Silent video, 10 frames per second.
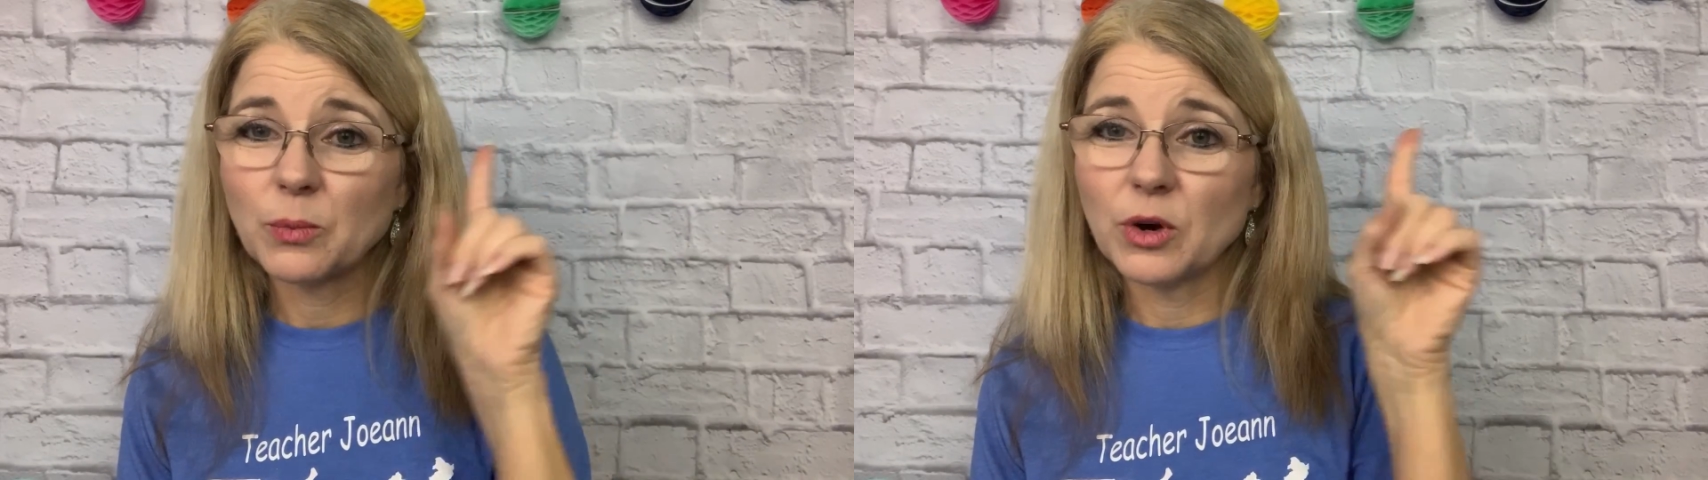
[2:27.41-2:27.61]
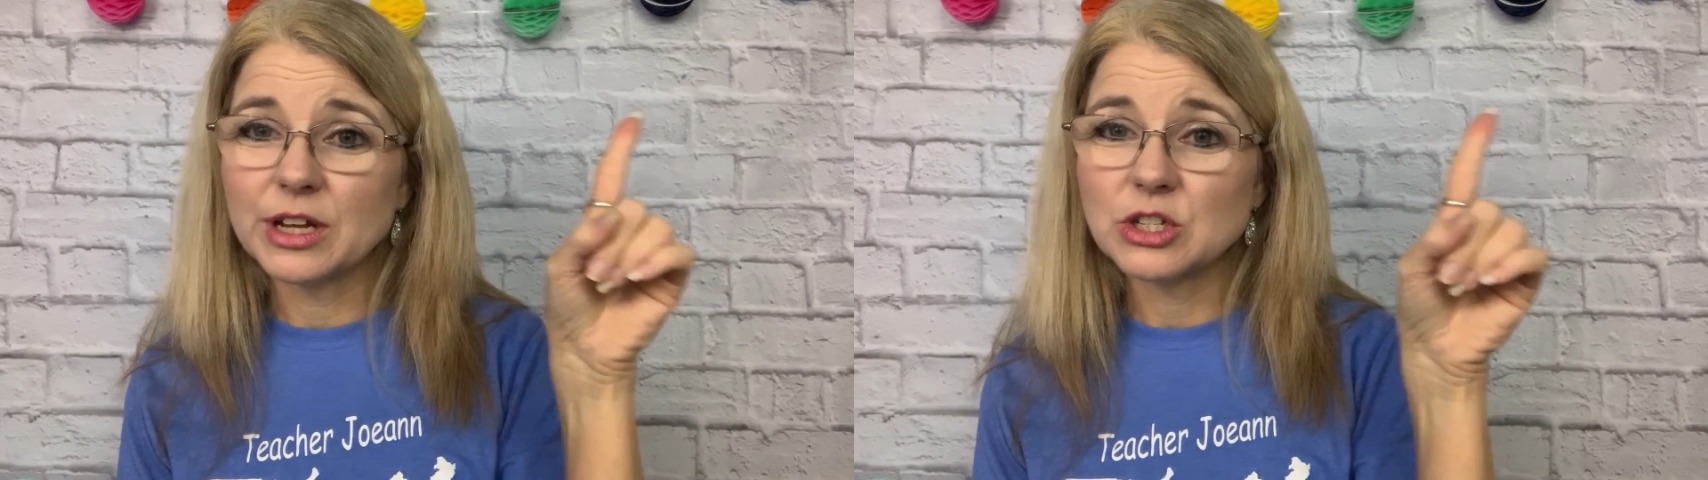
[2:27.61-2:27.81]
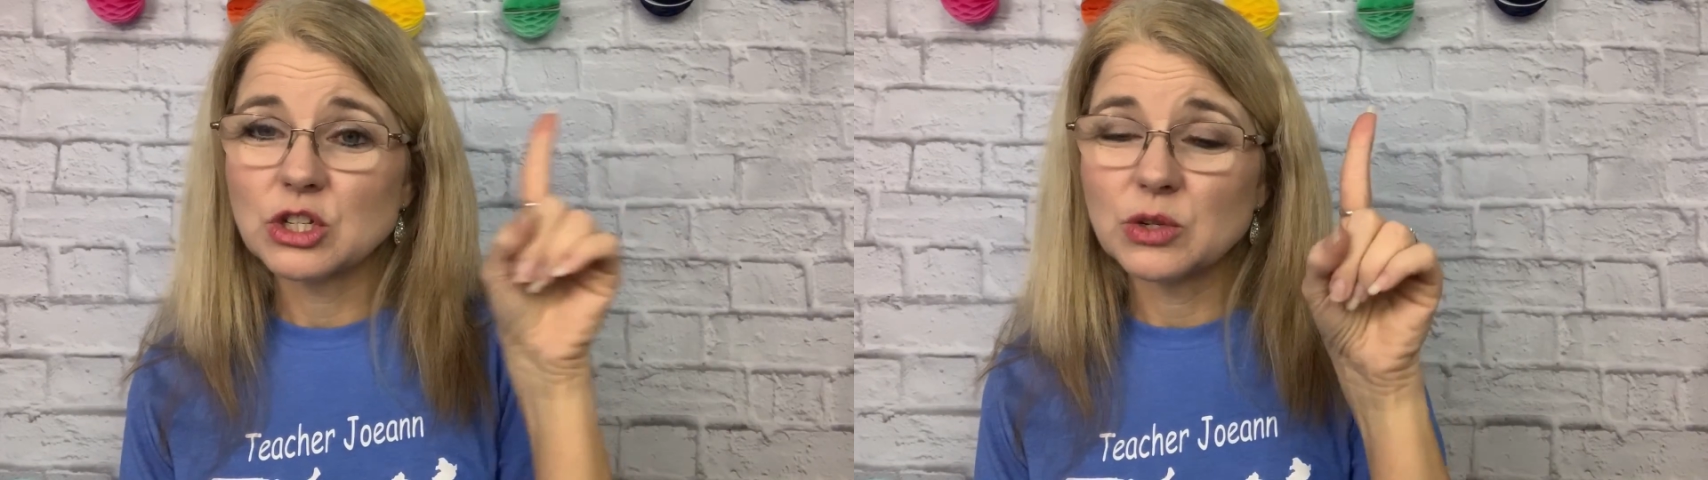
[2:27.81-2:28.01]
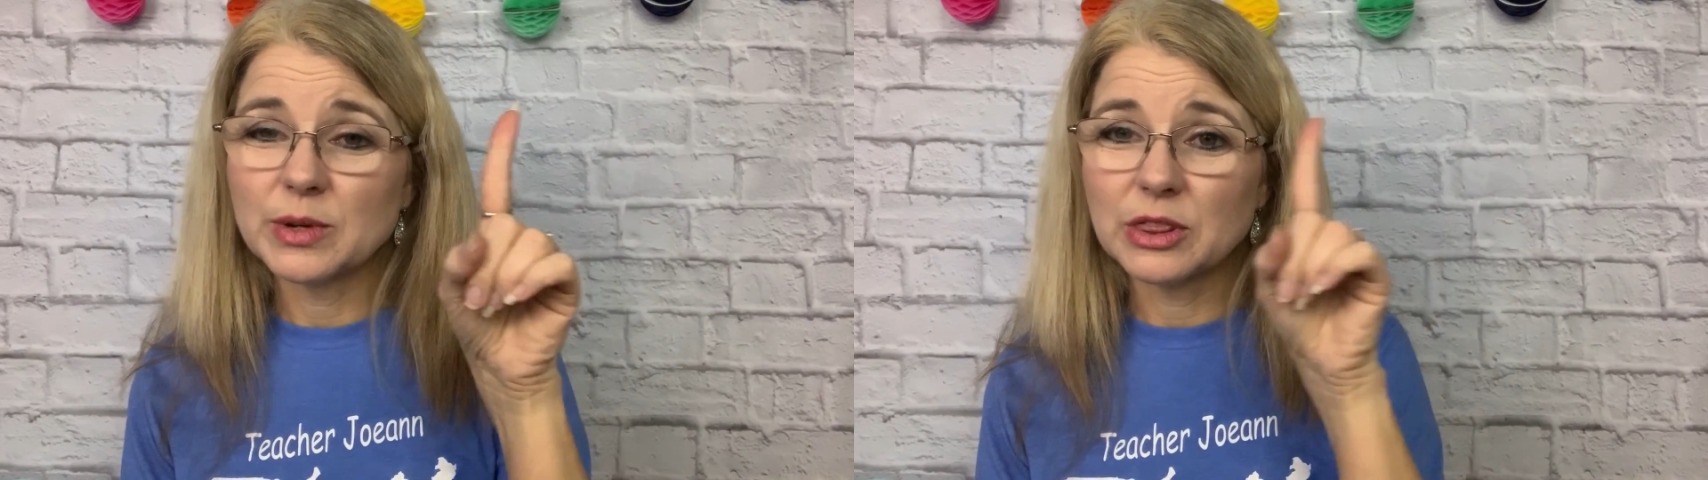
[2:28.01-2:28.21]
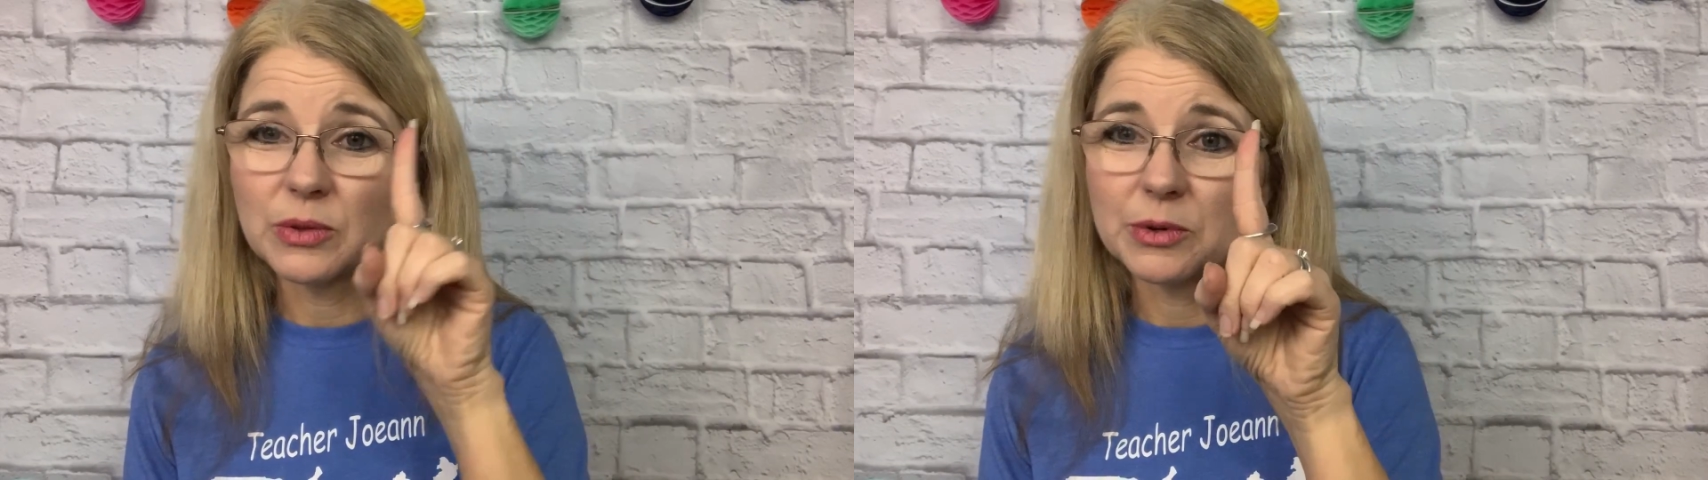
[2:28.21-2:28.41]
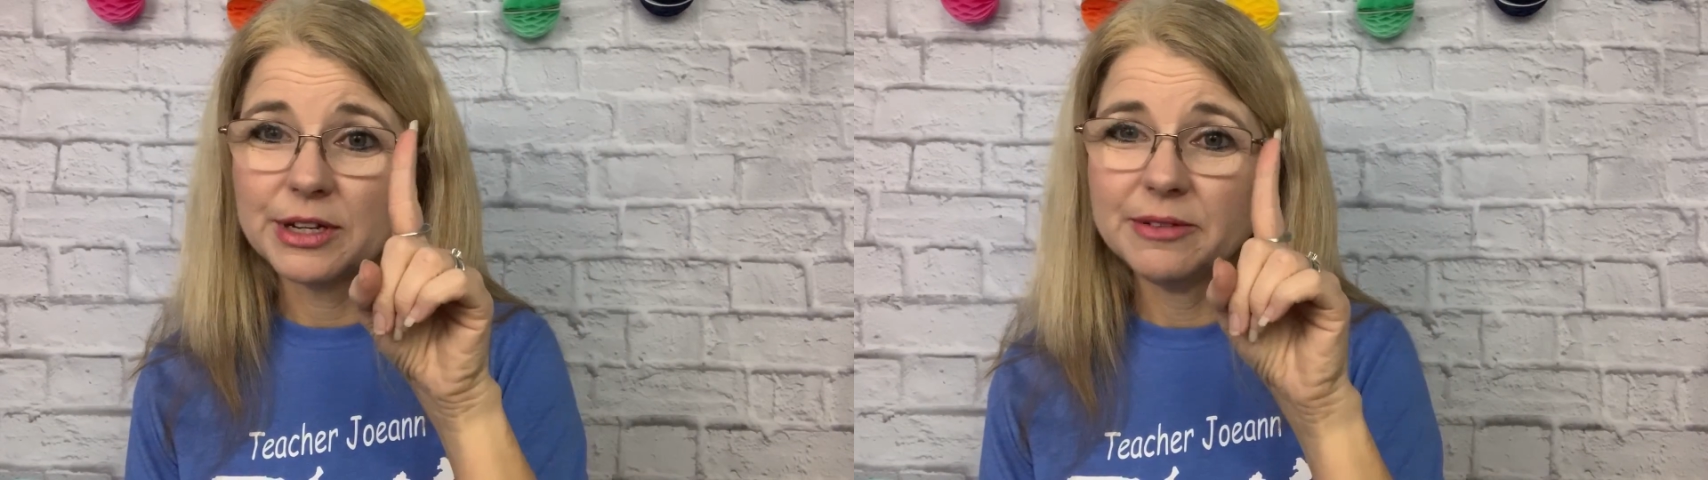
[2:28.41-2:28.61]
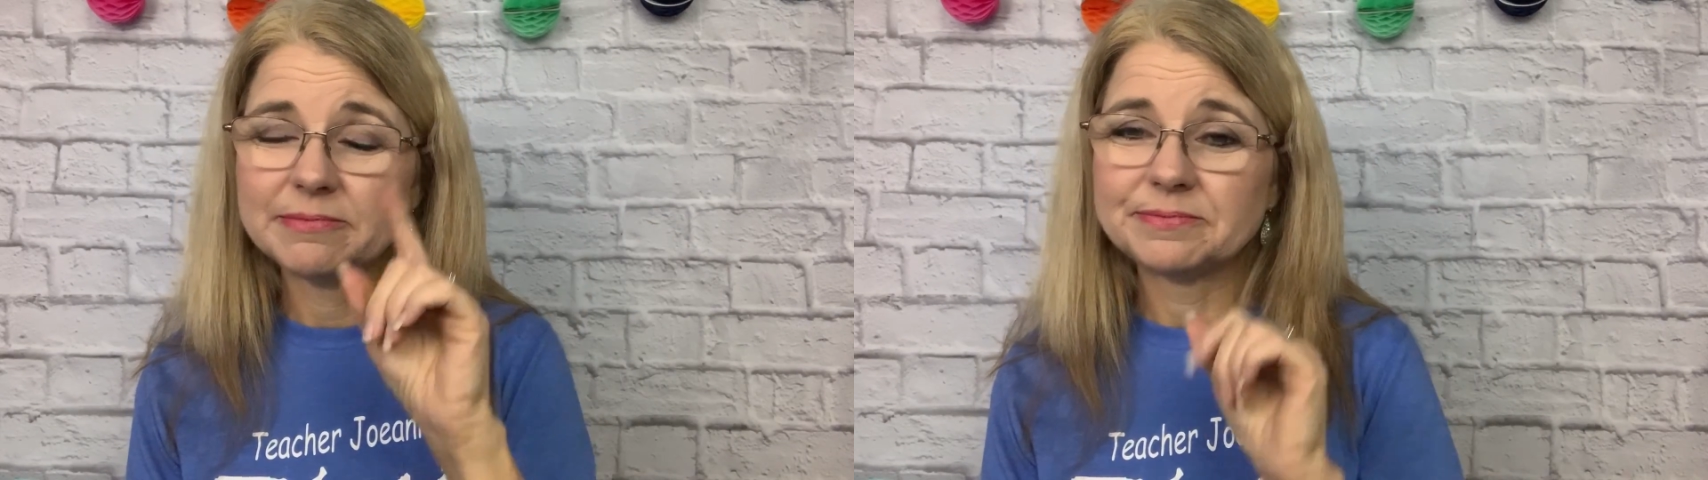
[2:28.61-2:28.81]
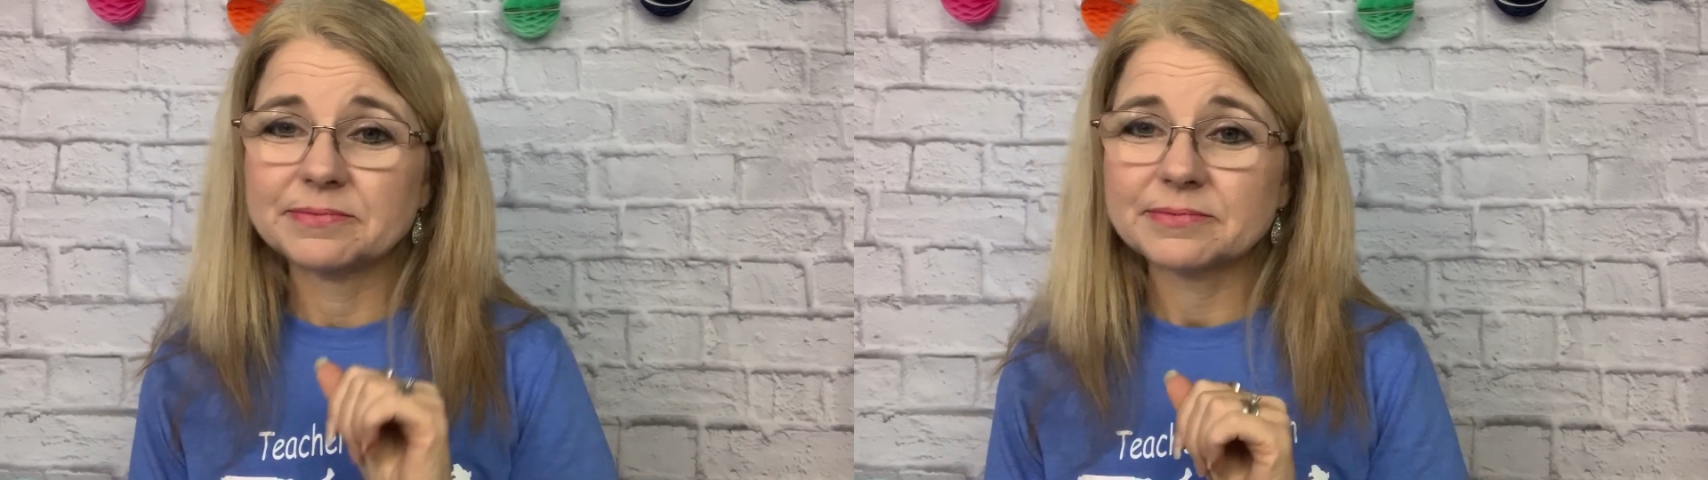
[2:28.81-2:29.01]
1, 2, and 3.